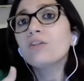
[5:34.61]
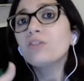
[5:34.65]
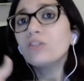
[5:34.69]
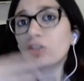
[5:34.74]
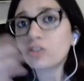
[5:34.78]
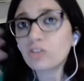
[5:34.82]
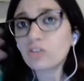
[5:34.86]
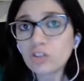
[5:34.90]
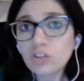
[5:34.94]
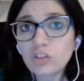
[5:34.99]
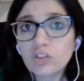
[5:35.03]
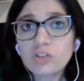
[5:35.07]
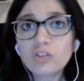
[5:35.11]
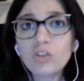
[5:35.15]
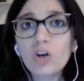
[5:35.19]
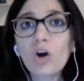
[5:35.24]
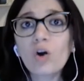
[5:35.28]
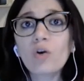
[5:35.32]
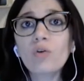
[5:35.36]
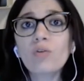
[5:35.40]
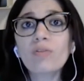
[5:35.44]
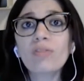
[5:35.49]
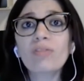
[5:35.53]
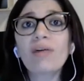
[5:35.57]
did you
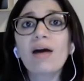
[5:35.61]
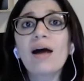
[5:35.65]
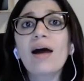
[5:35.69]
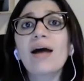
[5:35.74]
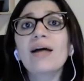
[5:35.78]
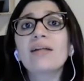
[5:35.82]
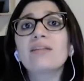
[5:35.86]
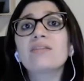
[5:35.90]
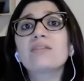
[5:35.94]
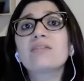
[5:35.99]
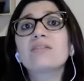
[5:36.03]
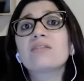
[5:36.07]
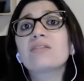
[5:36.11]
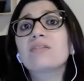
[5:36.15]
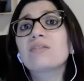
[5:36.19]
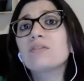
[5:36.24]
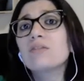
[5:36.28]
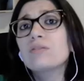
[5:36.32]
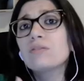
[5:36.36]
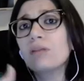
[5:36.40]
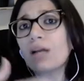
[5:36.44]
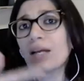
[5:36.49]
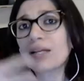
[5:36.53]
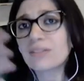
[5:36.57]
know that
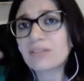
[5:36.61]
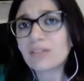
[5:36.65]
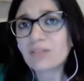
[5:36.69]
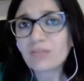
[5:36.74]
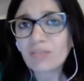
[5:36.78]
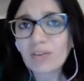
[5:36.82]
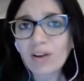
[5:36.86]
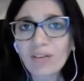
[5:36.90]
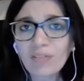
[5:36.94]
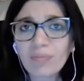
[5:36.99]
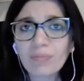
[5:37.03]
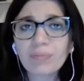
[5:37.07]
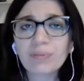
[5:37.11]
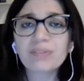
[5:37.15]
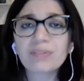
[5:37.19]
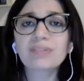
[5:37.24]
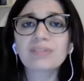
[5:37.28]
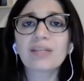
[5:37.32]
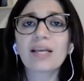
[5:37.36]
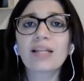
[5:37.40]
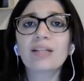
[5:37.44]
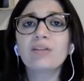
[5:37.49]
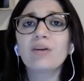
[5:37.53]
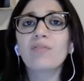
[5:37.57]

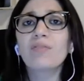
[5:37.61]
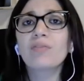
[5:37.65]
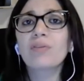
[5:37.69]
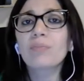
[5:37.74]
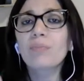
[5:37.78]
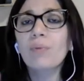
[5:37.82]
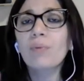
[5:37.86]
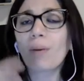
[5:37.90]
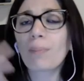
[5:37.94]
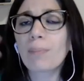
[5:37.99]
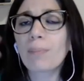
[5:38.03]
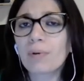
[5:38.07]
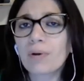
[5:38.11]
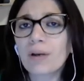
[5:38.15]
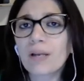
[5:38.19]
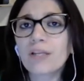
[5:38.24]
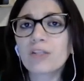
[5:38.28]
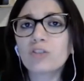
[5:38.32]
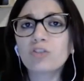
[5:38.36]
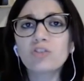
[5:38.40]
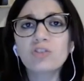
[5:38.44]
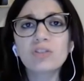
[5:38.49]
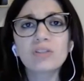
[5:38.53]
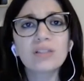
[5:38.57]
95% of the
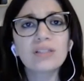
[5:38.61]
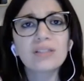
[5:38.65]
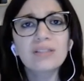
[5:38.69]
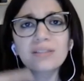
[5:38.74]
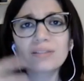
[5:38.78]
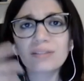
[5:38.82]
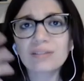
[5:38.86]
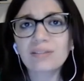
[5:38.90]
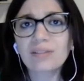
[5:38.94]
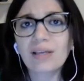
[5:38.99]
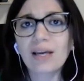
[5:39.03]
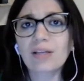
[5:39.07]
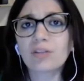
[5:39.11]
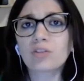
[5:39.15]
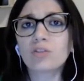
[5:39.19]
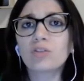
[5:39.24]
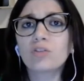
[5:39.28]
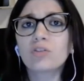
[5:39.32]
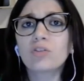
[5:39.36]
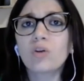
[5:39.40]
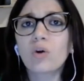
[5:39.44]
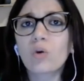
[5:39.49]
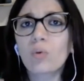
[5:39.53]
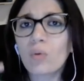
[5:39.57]
population is I
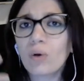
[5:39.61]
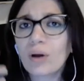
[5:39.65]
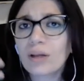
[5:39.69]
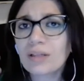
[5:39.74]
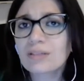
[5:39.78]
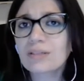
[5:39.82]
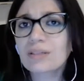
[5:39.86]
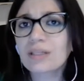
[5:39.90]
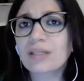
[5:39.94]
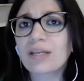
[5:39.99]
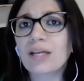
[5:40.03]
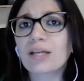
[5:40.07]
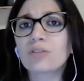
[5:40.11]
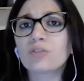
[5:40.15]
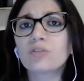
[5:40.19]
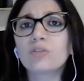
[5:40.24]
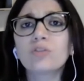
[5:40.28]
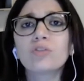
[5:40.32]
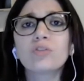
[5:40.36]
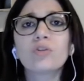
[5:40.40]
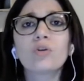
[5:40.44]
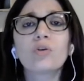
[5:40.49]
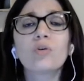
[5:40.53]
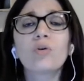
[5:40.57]
don't know what and I
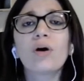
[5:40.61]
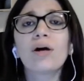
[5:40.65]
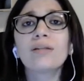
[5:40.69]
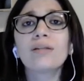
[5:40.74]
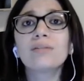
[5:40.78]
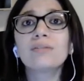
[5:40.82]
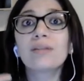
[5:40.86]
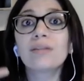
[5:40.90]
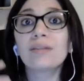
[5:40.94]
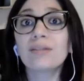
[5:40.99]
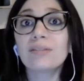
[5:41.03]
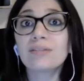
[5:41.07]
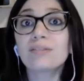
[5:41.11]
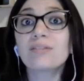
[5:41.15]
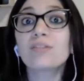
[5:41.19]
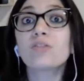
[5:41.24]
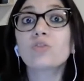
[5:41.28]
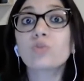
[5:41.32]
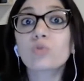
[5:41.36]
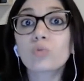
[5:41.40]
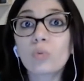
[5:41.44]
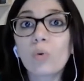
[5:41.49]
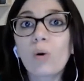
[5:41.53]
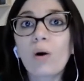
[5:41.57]
don't know what? This
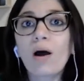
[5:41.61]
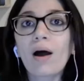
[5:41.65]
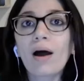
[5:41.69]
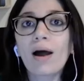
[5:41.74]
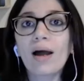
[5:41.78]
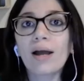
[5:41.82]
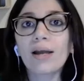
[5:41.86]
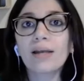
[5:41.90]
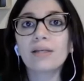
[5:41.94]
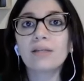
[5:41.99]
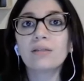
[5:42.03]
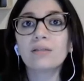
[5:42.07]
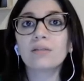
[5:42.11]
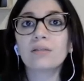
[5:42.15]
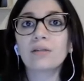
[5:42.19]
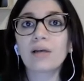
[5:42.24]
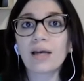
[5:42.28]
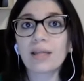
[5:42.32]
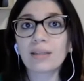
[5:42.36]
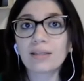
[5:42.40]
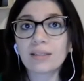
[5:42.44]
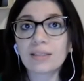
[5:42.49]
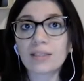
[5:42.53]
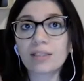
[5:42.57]
is why,
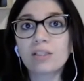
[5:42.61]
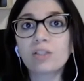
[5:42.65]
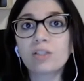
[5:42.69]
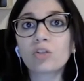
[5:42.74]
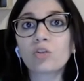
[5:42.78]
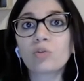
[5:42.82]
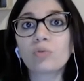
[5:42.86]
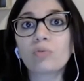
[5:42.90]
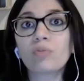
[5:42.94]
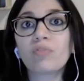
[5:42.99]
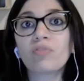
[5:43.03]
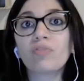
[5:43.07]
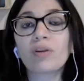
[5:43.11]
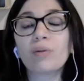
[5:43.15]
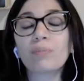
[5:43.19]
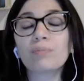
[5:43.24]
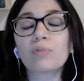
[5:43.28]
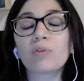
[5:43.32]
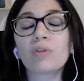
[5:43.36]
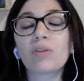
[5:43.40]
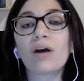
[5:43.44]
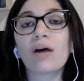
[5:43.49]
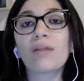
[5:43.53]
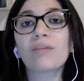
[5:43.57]
and here you flip
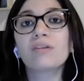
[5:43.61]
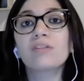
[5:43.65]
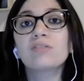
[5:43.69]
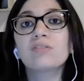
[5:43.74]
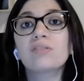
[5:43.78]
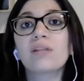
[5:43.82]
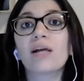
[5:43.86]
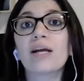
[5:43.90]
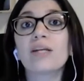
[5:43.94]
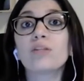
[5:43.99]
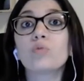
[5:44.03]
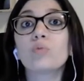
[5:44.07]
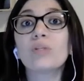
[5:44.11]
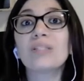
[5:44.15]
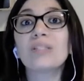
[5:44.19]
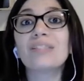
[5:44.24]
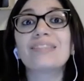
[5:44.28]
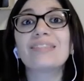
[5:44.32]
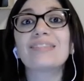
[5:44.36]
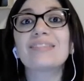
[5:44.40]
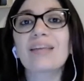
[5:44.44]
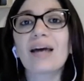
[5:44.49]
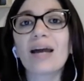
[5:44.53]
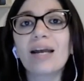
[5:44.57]
to the other slide, we
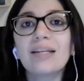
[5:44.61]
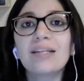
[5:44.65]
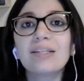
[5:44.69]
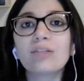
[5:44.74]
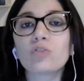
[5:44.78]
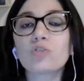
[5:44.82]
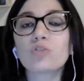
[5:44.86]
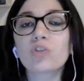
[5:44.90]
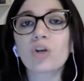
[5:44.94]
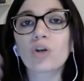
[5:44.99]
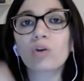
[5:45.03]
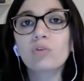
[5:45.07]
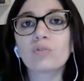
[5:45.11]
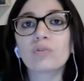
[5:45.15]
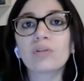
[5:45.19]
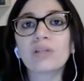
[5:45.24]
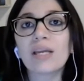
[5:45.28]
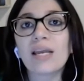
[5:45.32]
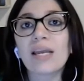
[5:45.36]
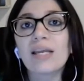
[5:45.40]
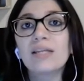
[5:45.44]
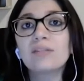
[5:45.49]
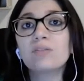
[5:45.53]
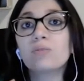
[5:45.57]
decided to
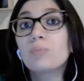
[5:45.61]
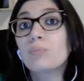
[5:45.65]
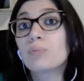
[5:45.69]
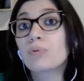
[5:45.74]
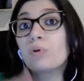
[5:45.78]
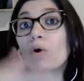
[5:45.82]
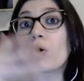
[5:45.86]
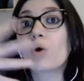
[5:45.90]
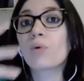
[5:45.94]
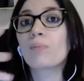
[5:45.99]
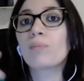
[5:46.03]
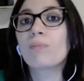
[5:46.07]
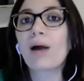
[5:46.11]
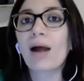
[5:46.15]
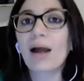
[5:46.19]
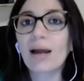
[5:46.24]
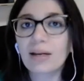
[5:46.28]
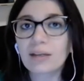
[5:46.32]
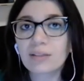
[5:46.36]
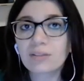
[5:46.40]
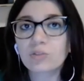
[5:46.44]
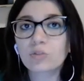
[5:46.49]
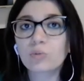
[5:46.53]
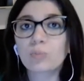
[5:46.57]
create Pro
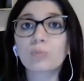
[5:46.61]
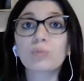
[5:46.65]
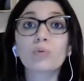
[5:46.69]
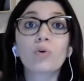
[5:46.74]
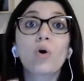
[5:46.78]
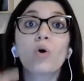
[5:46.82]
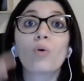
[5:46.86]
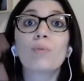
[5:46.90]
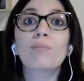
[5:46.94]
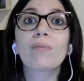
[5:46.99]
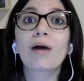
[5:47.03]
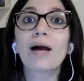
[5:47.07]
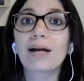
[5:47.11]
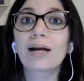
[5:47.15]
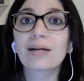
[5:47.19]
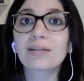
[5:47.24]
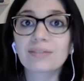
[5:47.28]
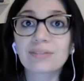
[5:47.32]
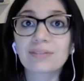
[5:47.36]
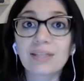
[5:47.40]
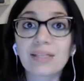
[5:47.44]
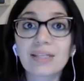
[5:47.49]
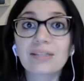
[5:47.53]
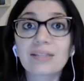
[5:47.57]
Max. Pro
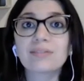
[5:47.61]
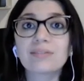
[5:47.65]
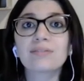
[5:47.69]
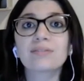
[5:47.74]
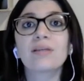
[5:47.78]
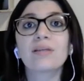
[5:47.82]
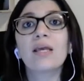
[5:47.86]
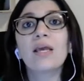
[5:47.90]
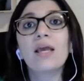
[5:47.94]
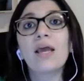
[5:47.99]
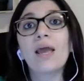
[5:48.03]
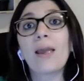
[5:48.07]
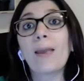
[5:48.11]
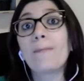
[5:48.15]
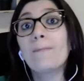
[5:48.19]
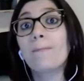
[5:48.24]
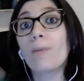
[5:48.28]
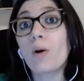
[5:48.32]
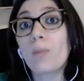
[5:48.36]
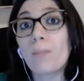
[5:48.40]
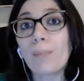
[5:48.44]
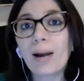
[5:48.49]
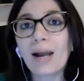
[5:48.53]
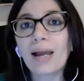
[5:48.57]
Max is a
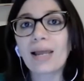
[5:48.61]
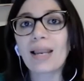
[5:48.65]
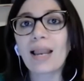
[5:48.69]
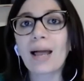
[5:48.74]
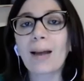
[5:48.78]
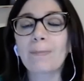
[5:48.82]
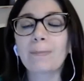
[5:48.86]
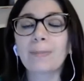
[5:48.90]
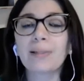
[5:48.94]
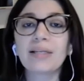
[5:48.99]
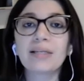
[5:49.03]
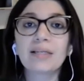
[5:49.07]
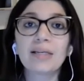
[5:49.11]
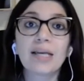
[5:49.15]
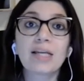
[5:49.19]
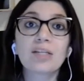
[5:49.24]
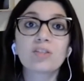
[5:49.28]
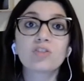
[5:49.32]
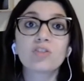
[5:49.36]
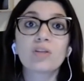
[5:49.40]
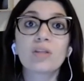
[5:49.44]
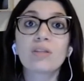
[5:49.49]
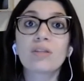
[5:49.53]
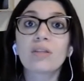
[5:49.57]
mobile
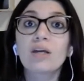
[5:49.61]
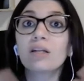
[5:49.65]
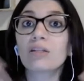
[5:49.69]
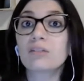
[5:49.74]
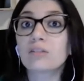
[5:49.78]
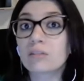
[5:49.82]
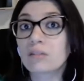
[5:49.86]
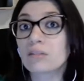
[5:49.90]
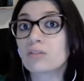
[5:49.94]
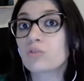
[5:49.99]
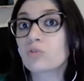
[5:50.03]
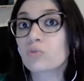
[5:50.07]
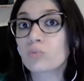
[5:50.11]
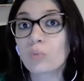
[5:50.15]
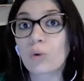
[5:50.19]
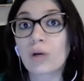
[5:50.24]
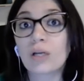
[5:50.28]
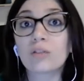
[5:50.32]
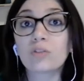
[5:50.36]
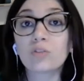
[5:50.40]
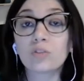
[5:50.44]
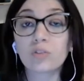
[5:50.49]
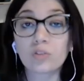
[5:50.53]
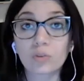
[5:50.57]
application that does
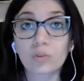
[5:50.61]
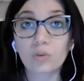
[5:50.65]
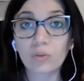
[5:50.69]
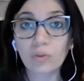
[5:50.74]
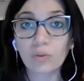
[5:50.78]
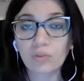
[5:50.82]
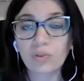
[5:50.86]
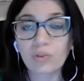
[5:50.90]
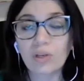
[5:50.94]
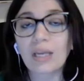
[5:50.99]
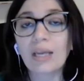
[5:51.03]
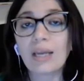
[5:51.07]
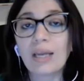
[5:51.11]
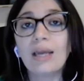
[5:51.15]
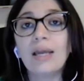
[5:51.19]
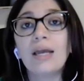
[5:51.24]
1, 2, 3.